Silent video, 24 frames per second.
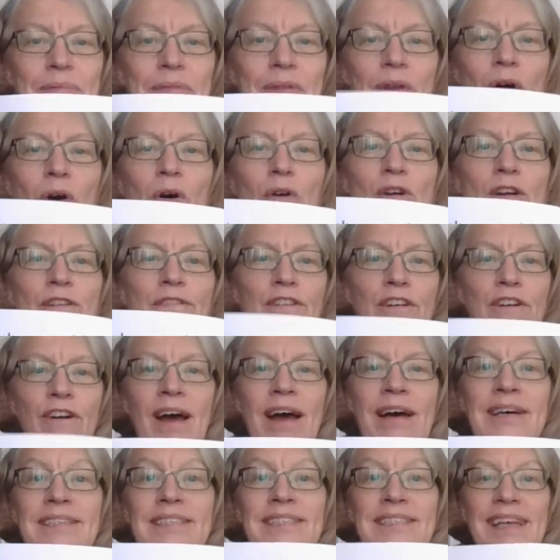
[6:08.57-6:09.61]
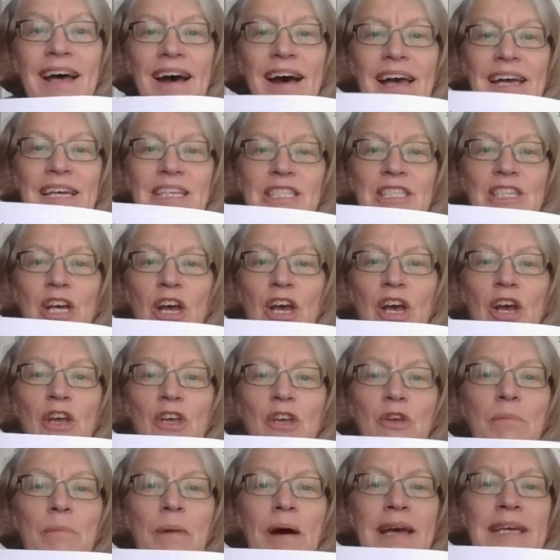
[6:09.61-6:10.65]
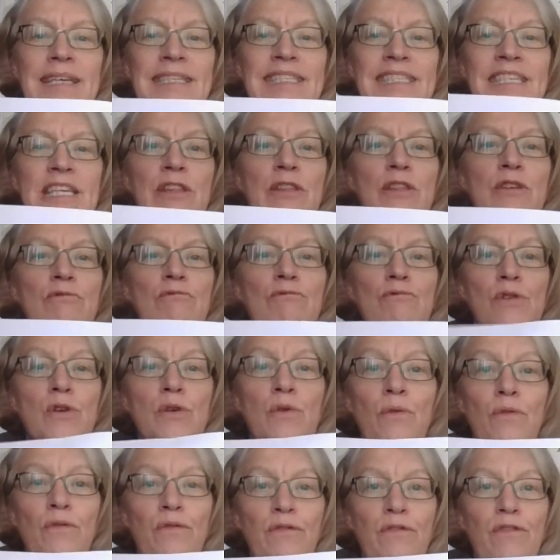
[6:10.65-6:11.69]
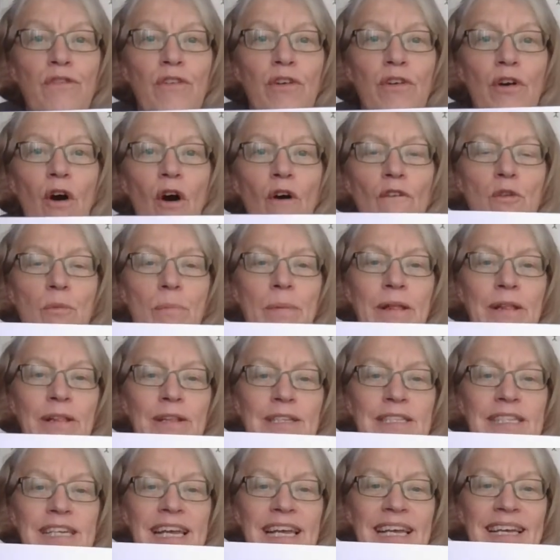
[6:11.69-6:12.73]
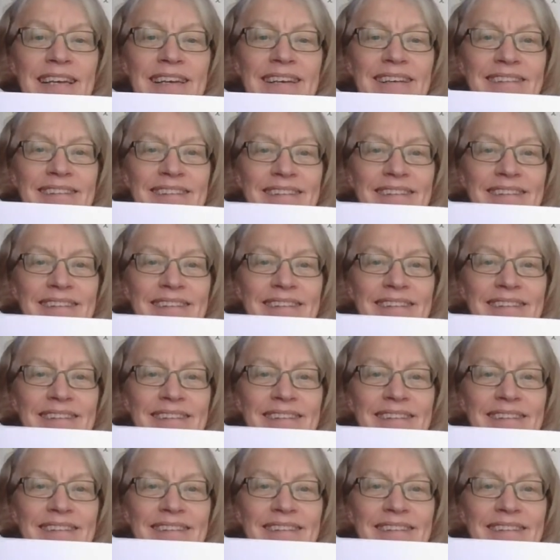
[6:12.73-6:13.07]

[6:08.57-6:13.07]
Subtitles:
Or if you're outside, you might see the roof of a building.